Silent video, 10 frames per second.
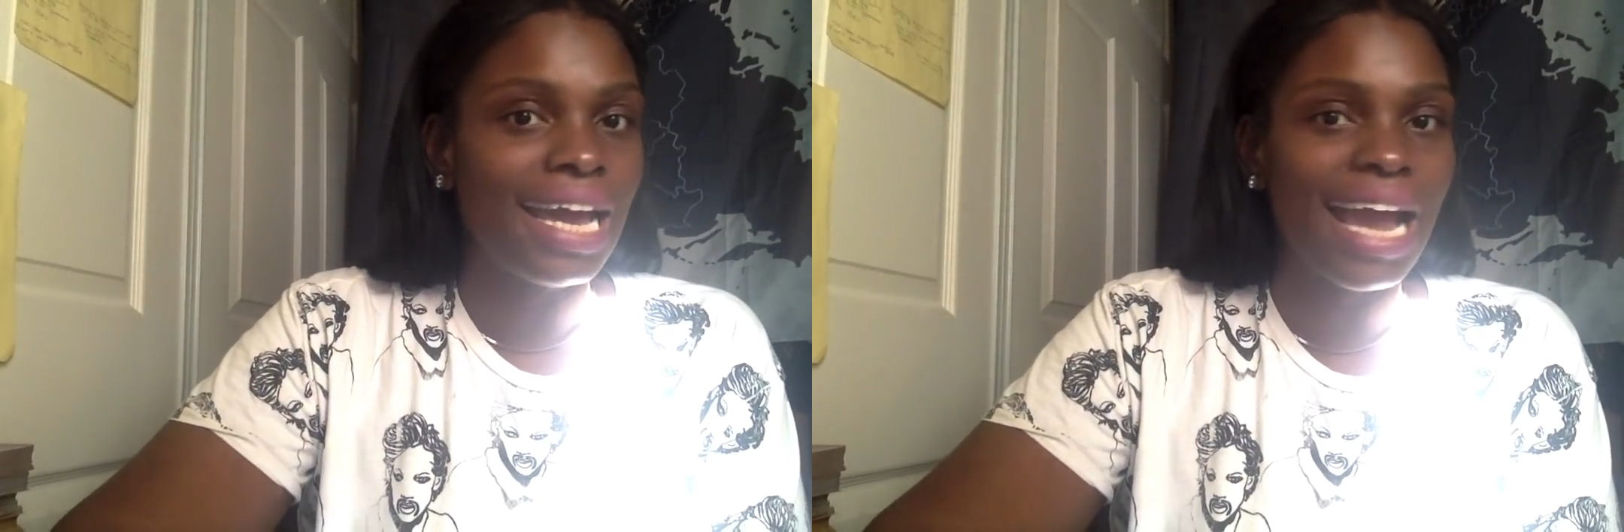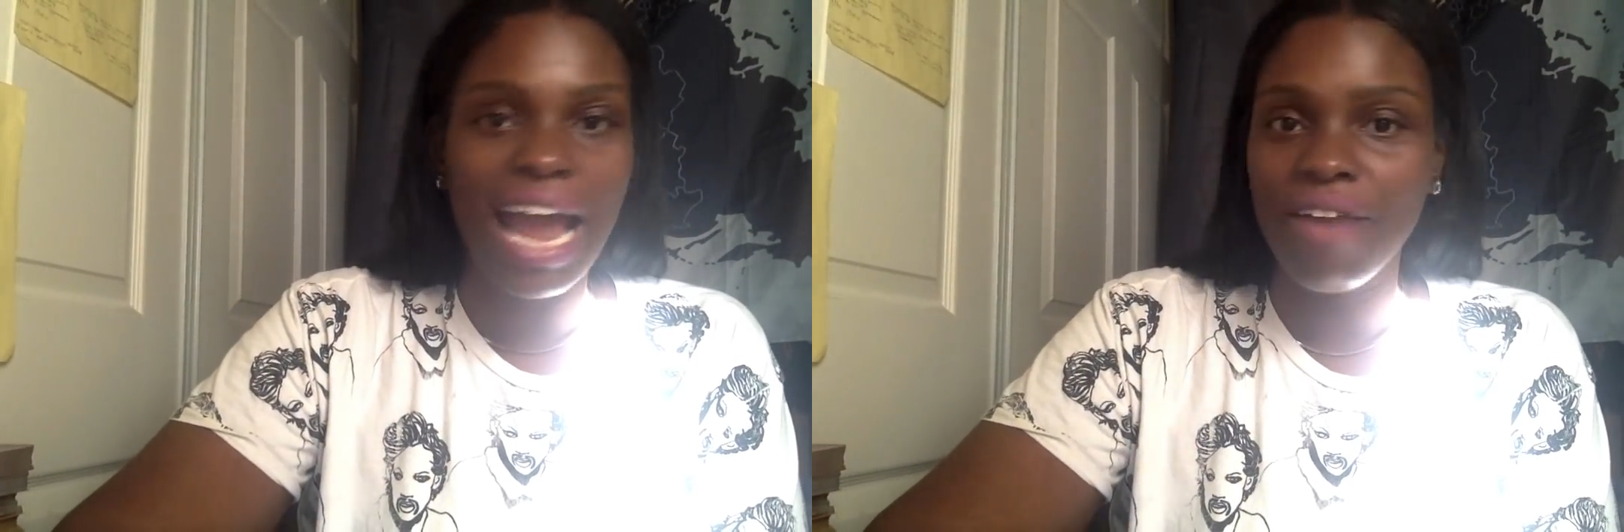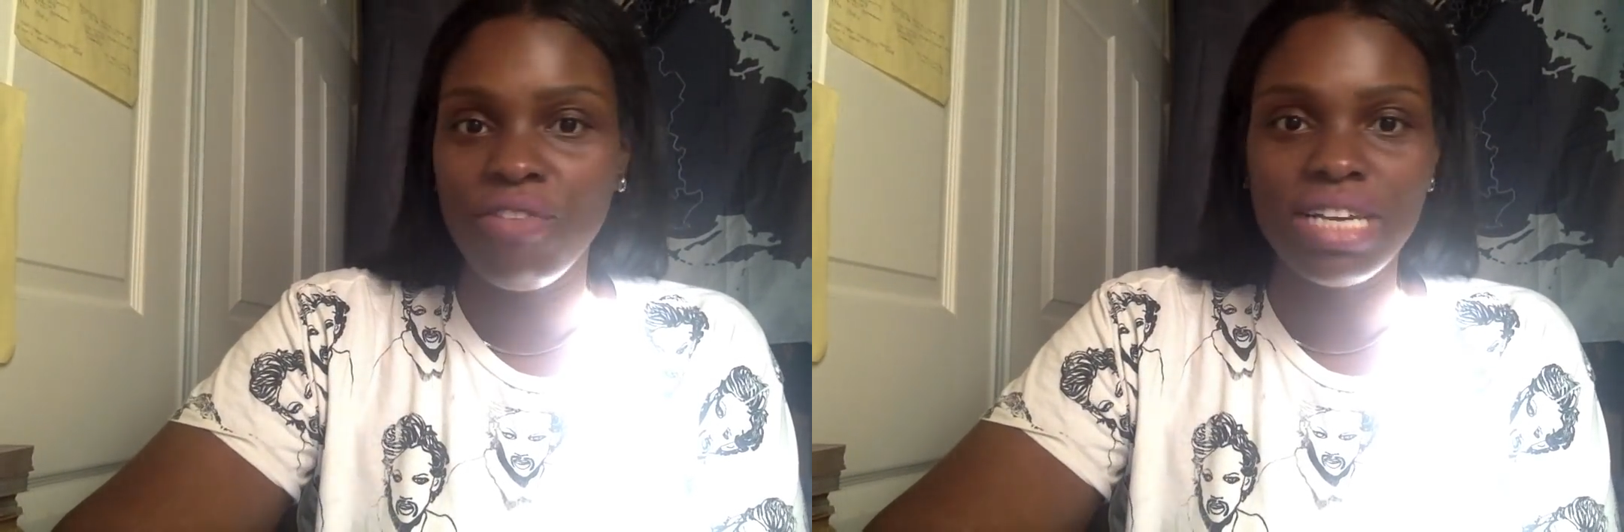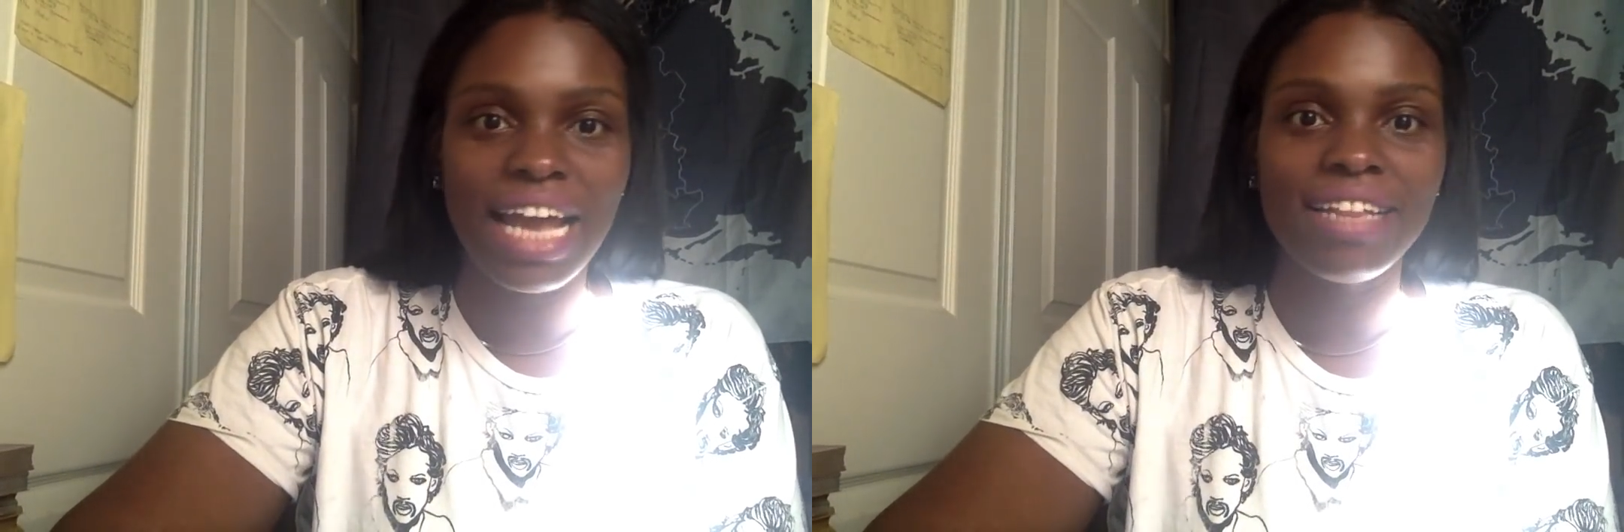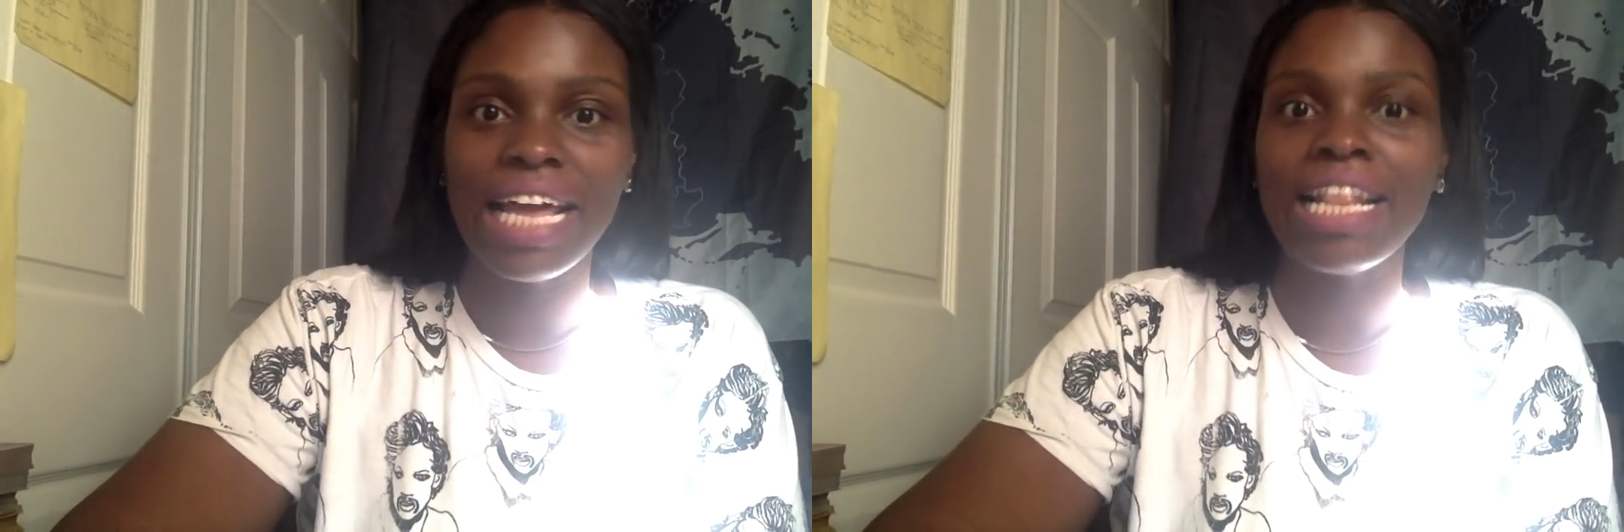
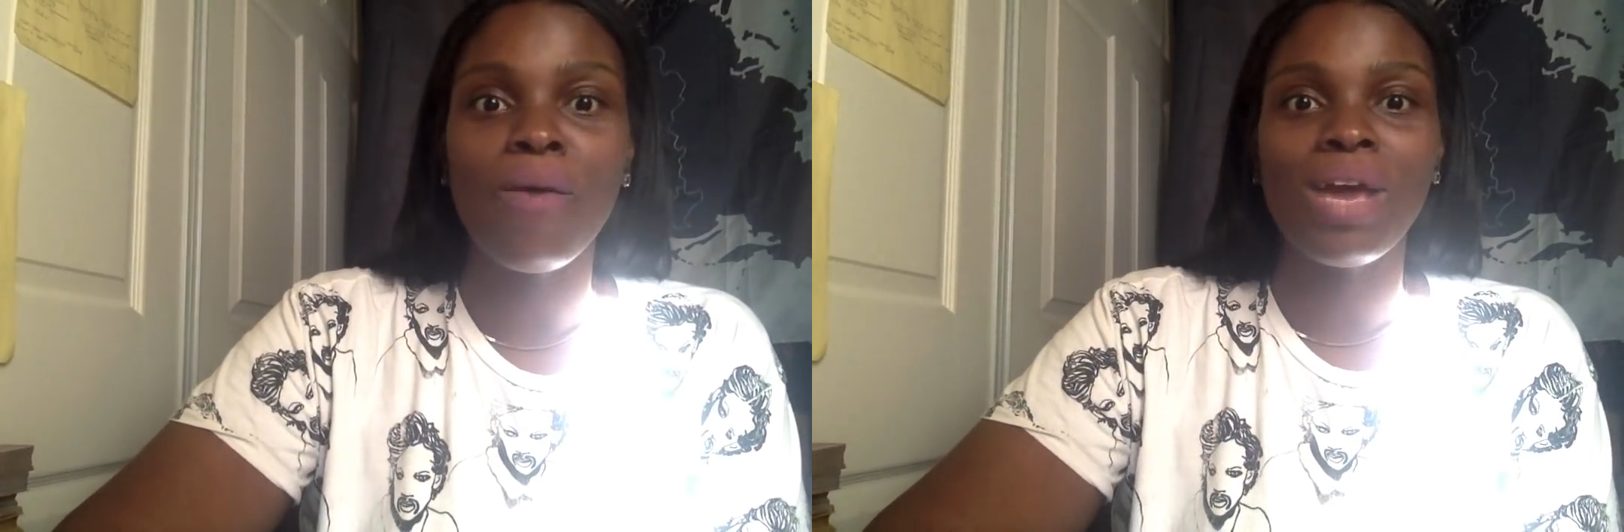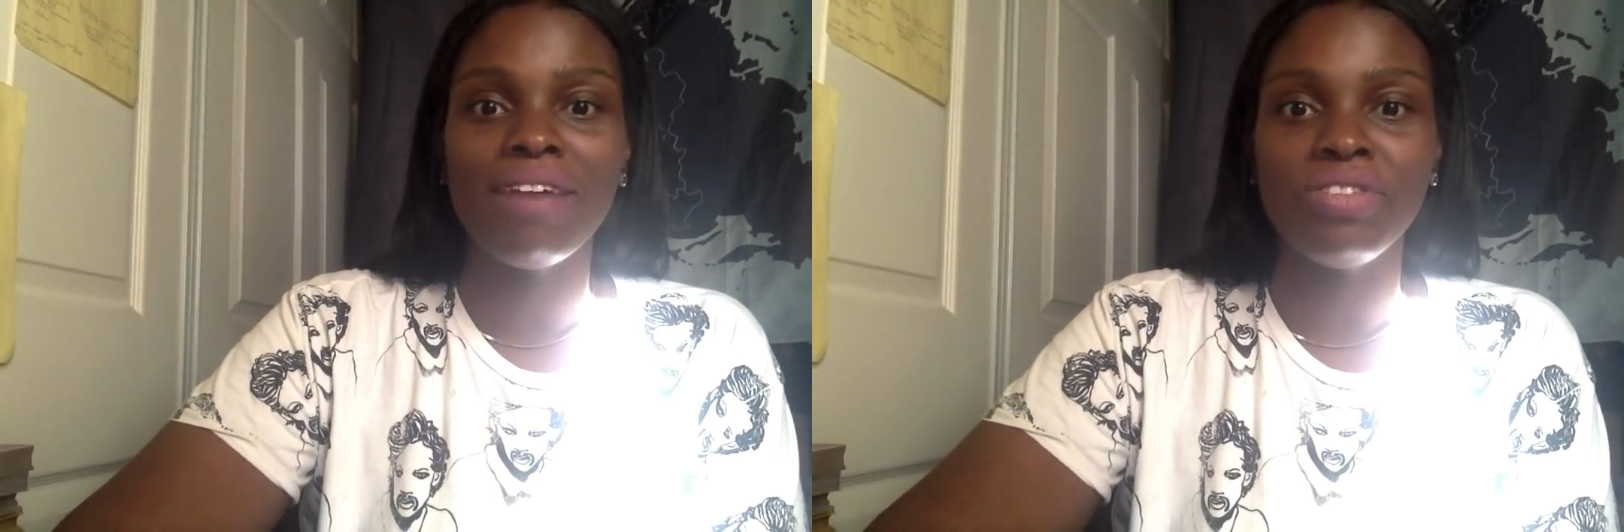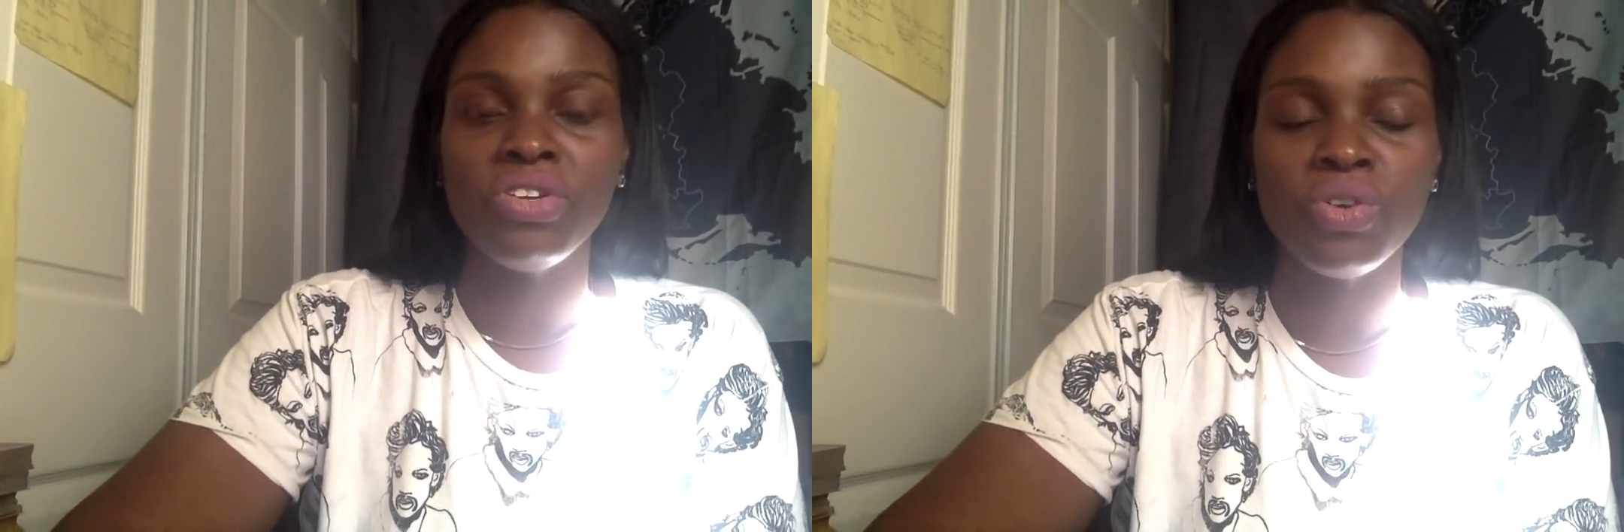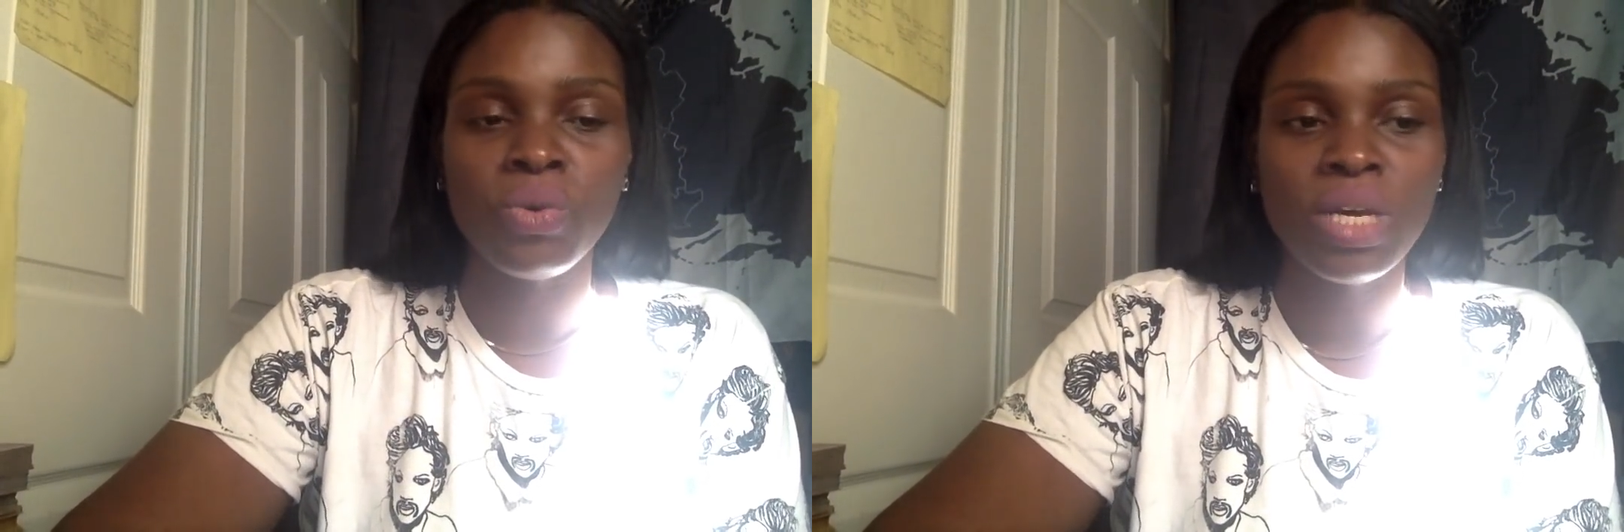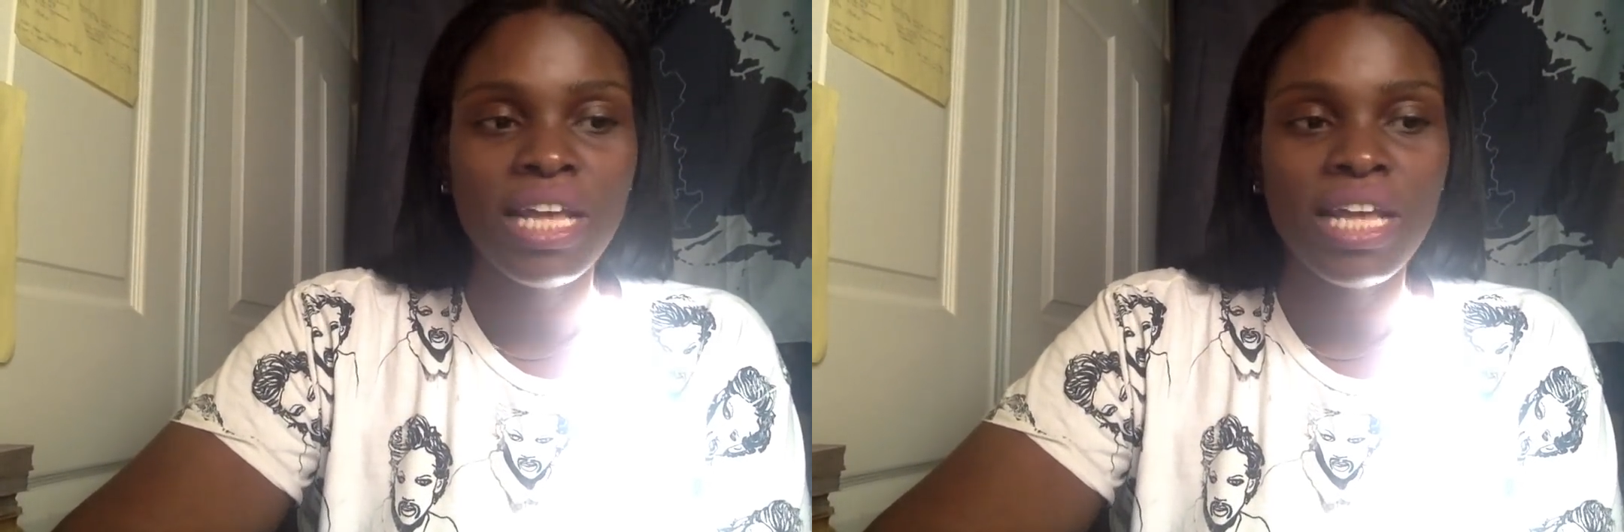everyday thing that we have to do.